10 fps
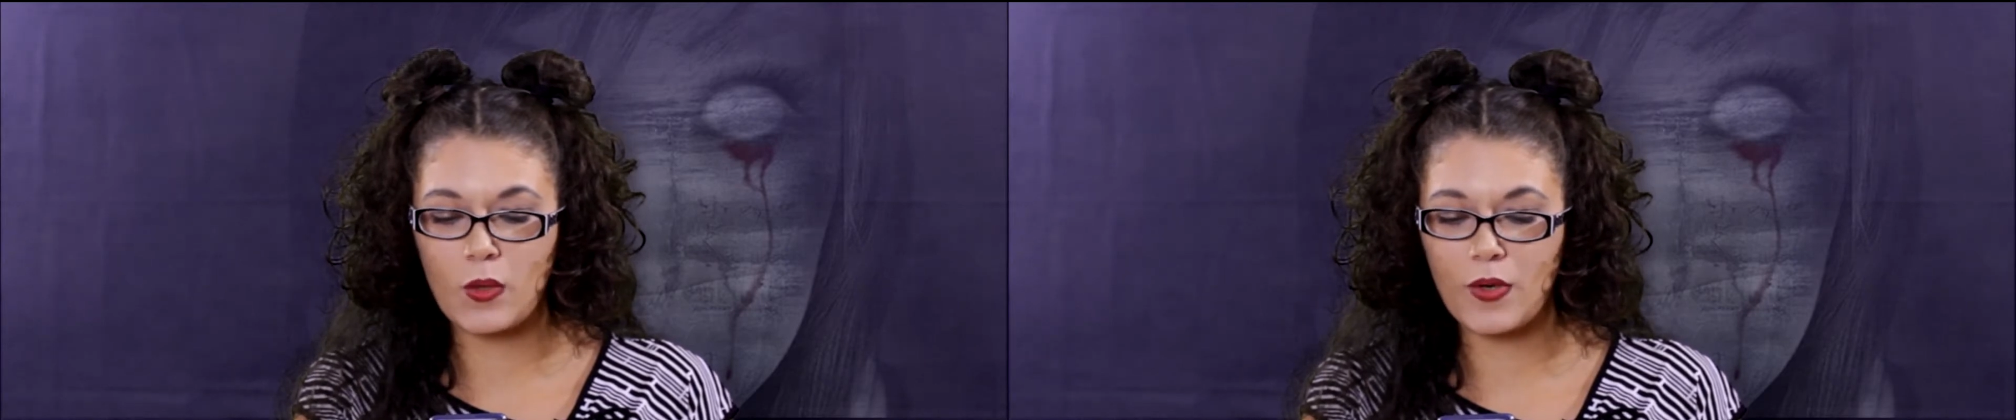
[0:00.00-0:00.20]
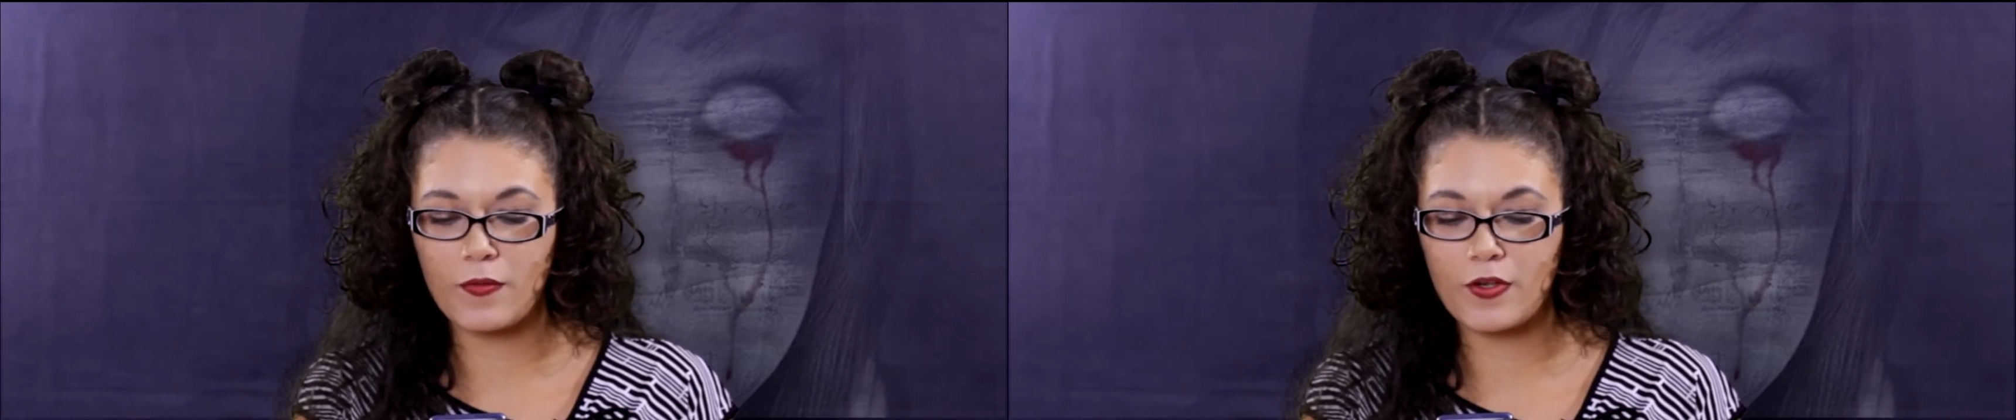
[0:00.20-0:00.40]

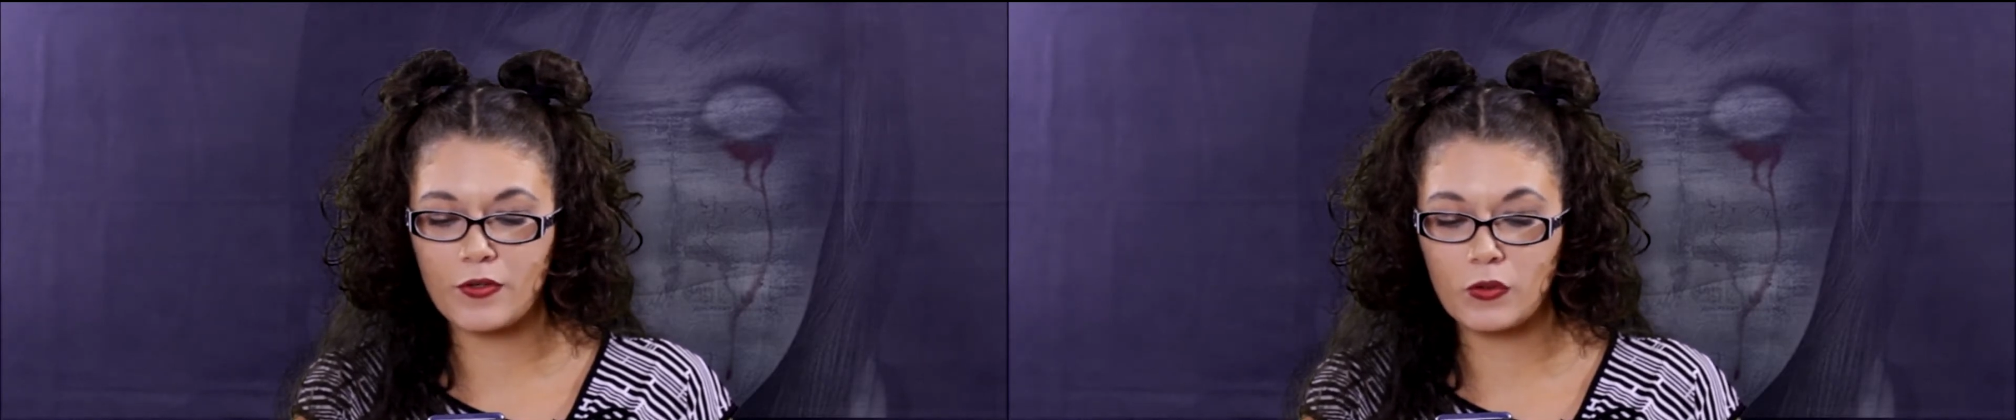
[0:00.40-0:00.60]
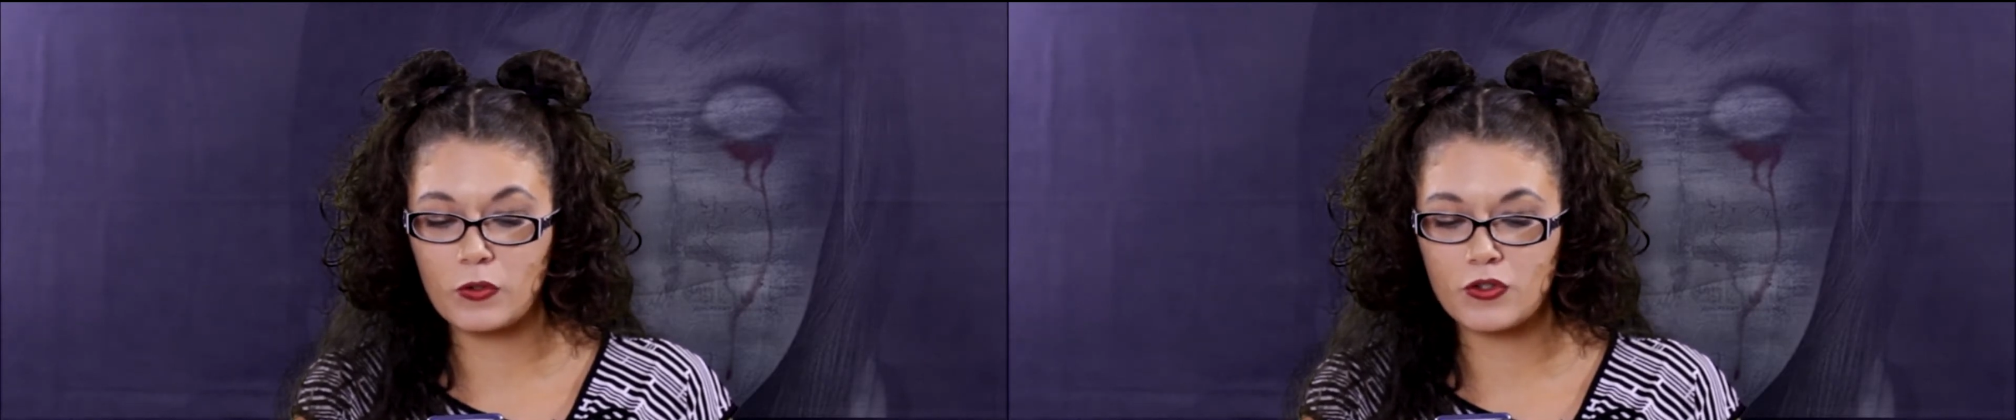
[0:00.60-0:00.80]
about their
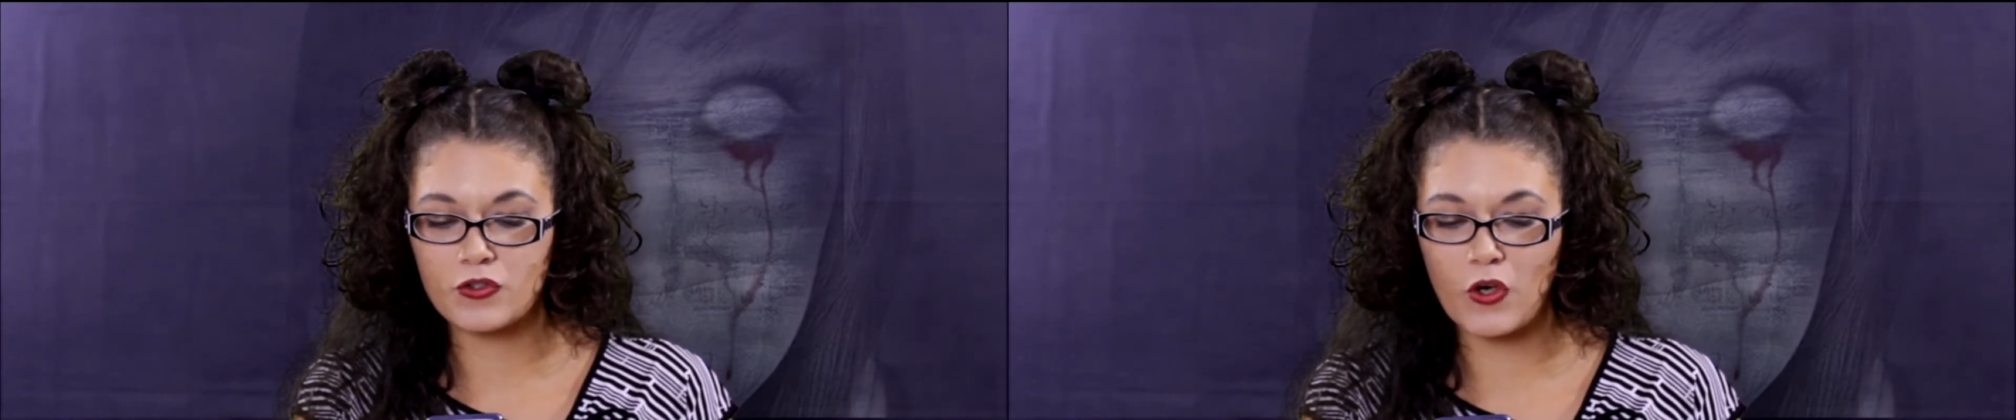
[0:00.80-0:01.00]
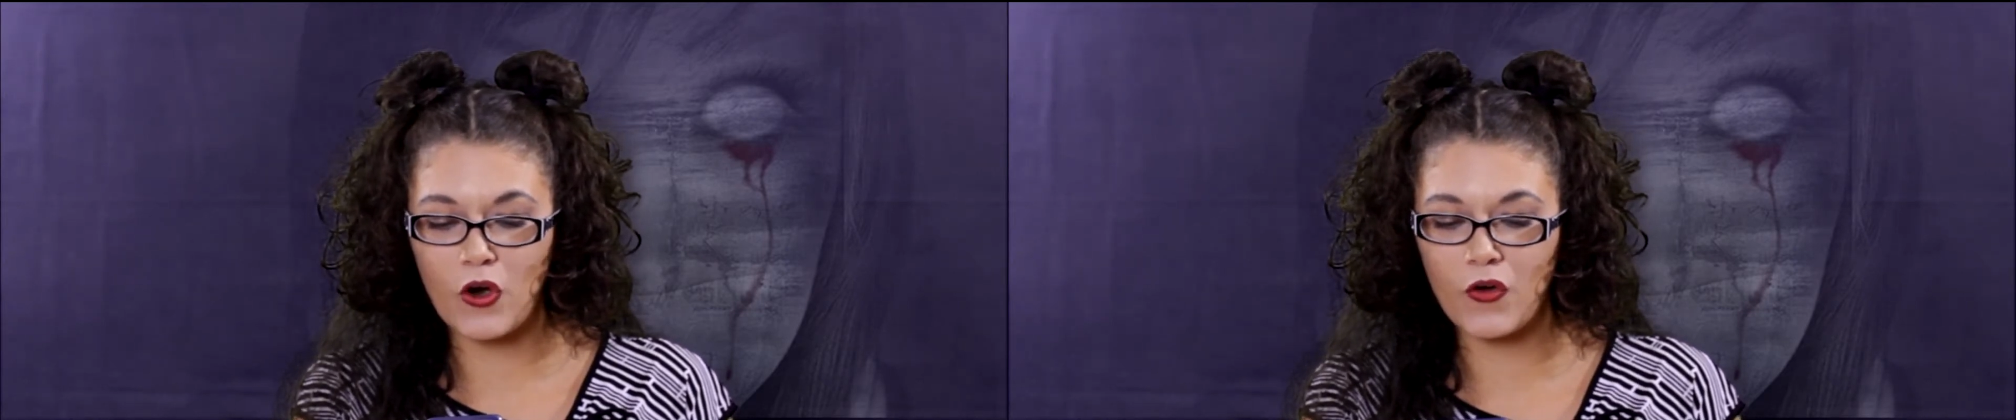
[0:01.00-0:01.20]
delusions
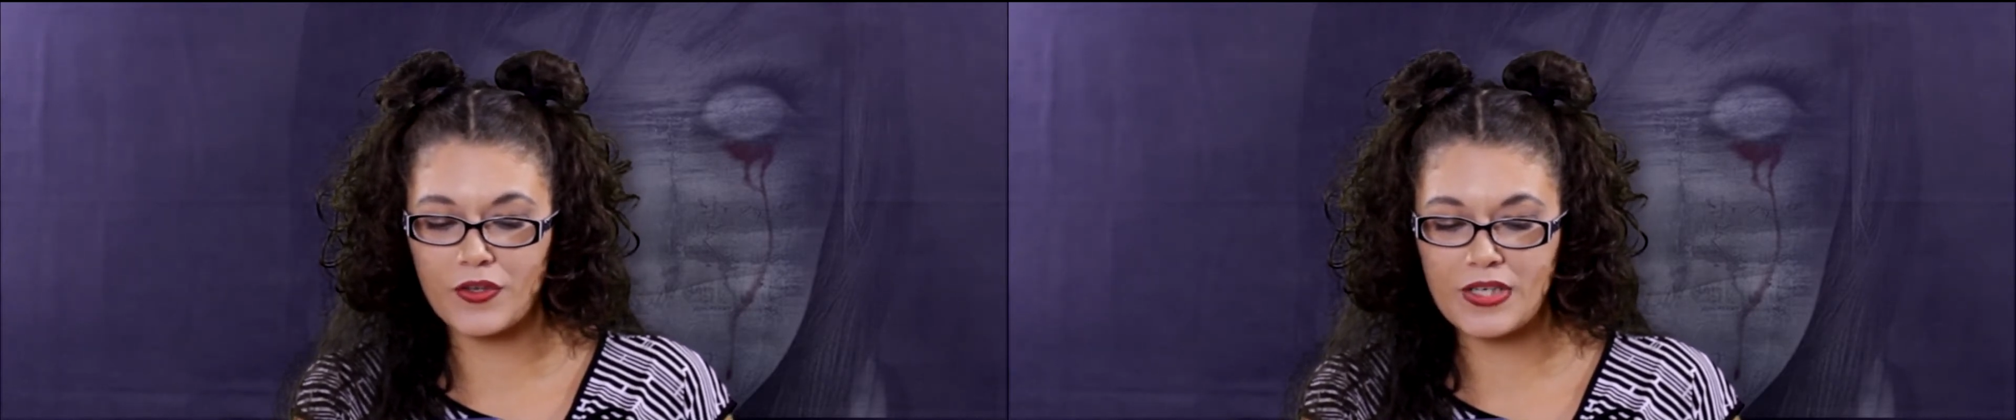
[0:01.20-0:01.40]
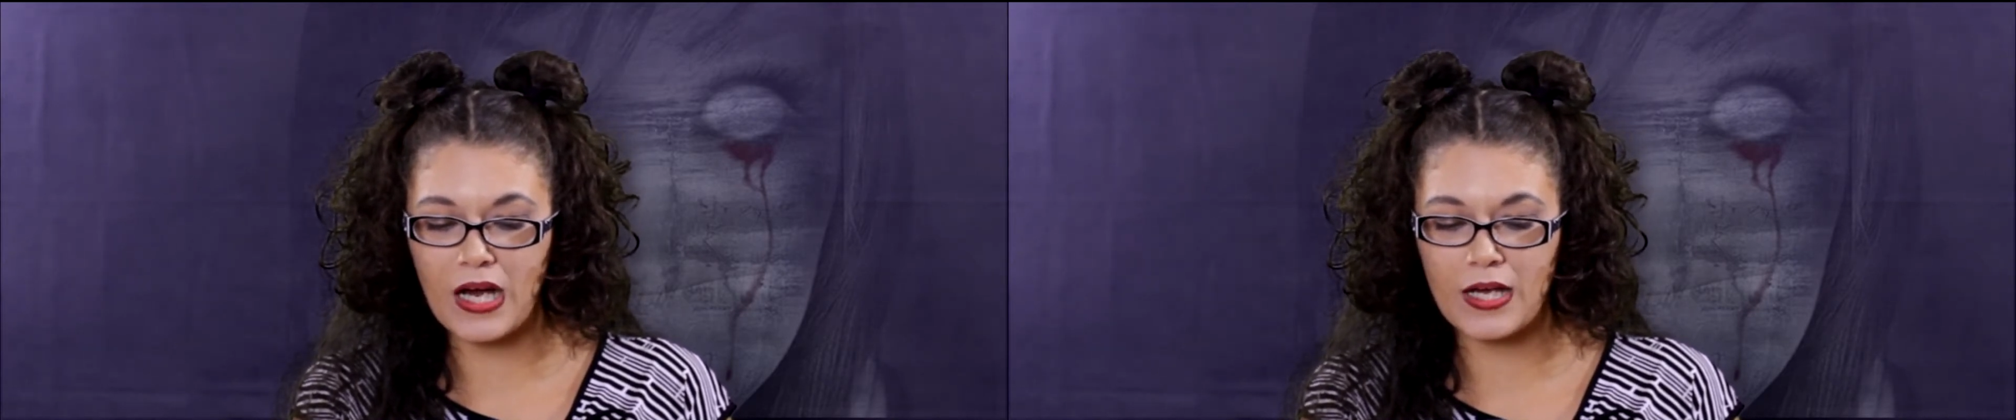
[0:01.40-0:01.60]
all the
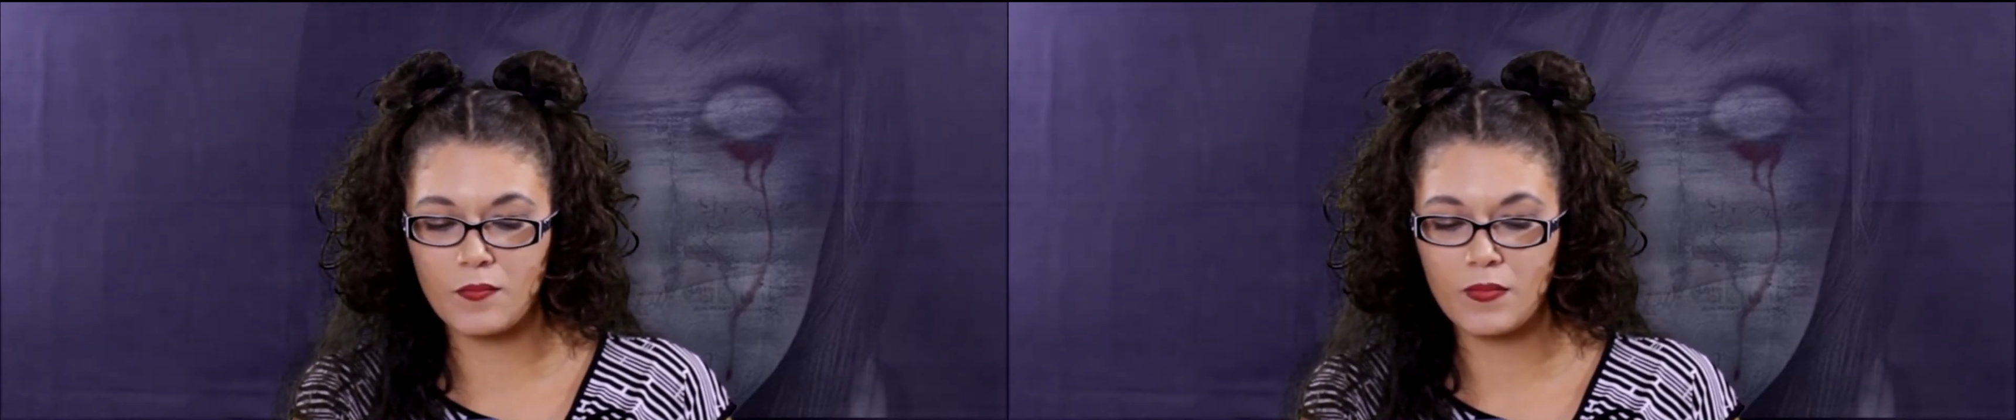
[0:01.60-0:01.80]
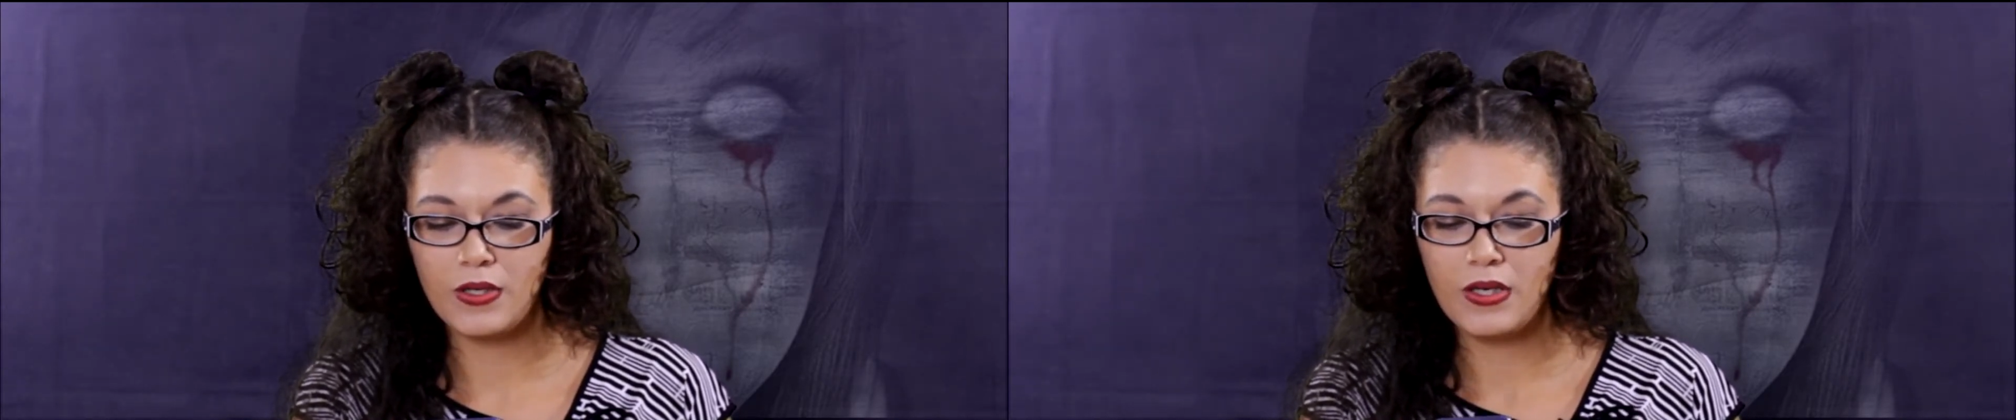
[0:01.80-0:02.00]
time.